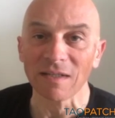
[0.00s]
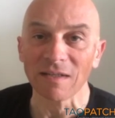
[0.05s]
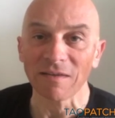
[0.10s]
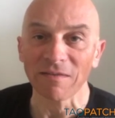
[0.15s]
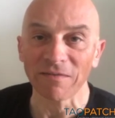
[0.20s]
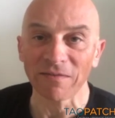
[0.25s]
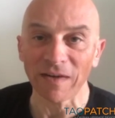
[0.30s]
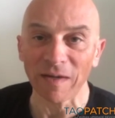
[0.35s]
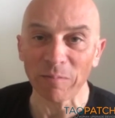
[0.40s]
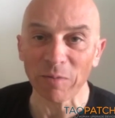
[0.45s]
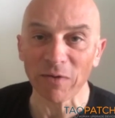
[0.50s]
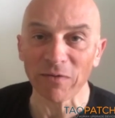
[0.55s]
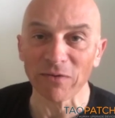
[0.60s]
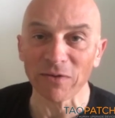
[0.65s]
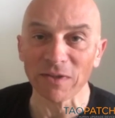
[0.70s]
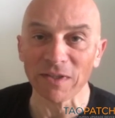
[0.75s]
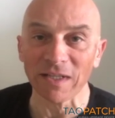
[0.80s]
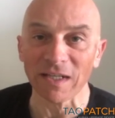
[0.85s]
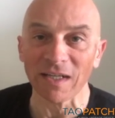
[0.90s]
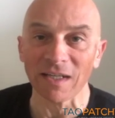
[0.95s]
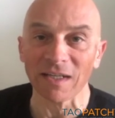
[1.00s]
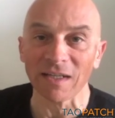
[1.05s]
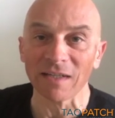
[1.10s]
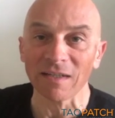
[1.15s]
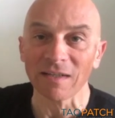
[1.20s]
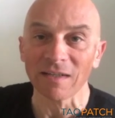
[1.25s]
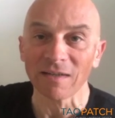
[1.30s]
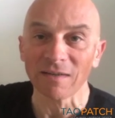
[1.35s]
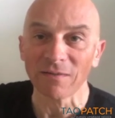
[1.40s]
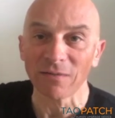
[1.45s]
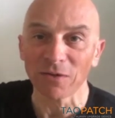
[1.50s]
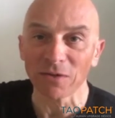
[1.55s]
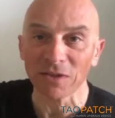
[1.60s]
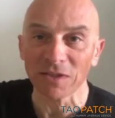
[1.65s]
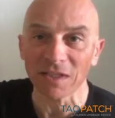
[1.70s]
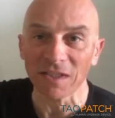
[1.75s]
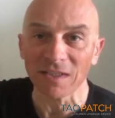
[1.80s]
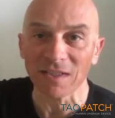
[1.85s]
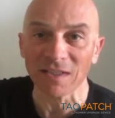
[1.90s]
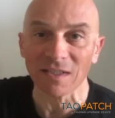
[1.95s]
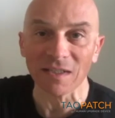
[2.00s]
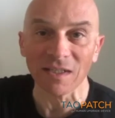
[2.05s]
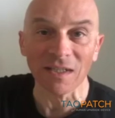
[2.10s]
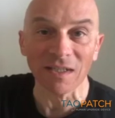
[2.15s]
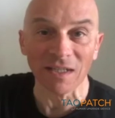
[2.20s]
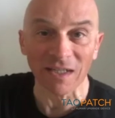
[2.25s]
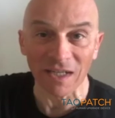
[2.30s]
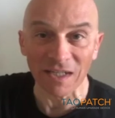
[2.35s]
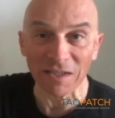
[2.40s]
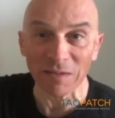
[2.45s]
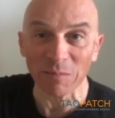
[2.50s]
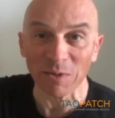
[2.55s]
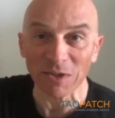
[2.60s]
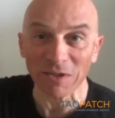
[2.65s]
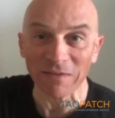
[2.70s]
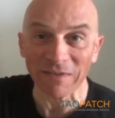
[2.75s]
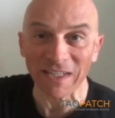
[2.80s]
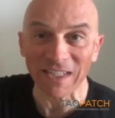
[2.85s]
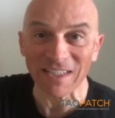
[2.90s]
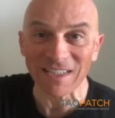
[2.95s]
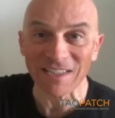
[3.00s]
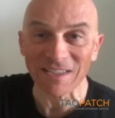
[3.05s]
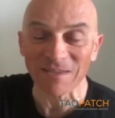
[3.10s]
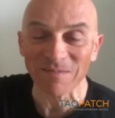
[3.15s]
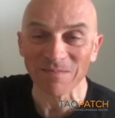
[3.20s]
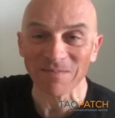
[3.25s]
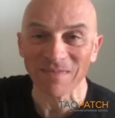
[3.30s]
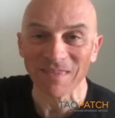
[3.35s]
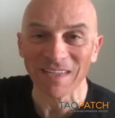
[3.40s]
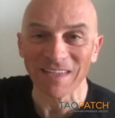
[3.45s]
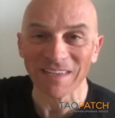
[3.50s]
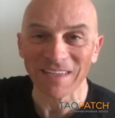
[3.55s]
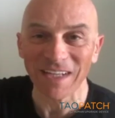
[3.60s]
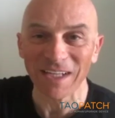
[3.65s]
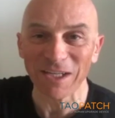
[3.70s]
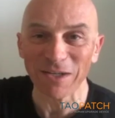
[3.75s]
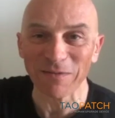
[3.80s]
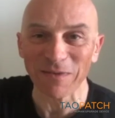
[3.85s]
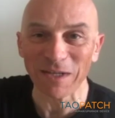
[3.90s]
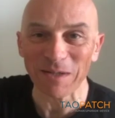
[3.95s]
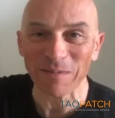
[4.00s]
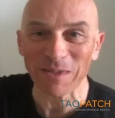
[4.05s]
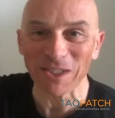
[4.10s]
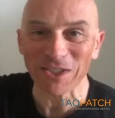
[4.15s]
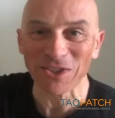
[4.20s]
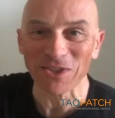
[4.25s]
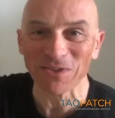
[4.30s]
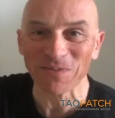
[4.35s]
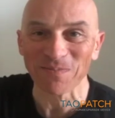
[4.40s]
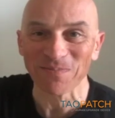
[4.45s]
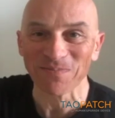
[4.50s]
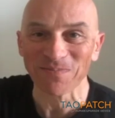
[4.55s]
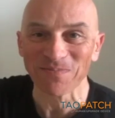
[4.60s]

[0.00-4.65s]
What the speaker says: Fabio Fontana for this incredible device. Thank you very much.